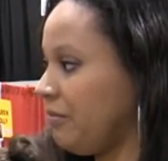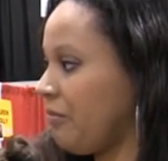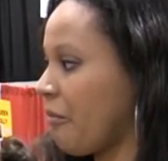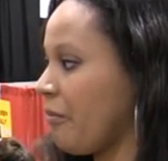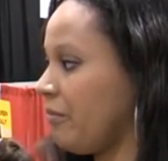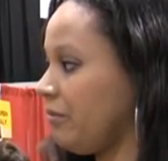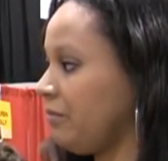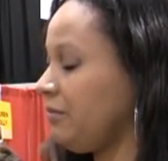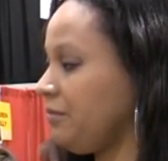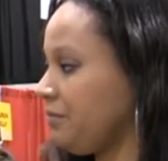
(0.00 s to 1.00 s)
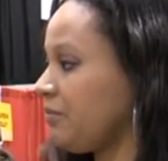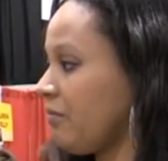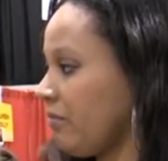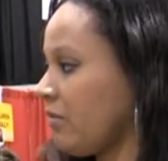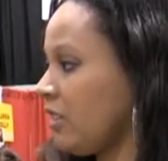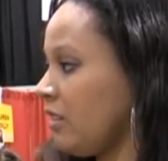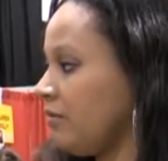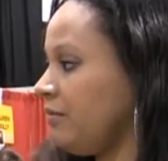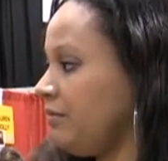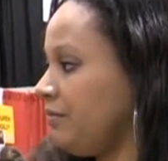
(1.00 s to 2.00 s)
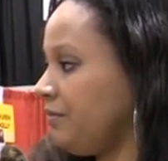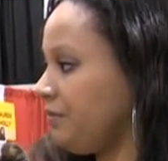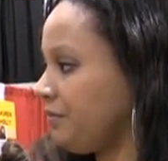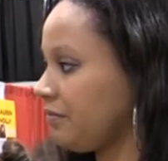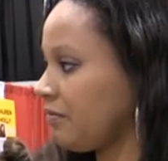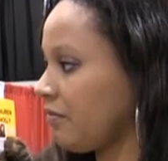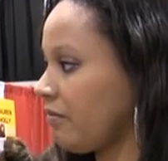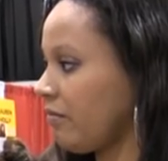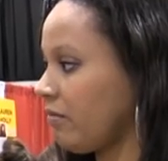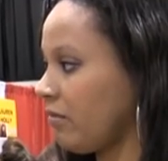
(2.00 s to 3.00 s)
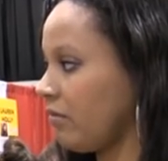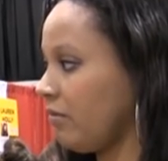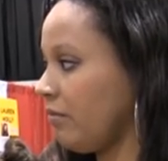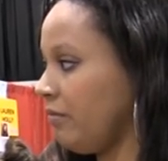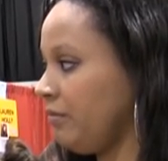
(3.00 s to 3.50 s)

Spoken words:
[no speech]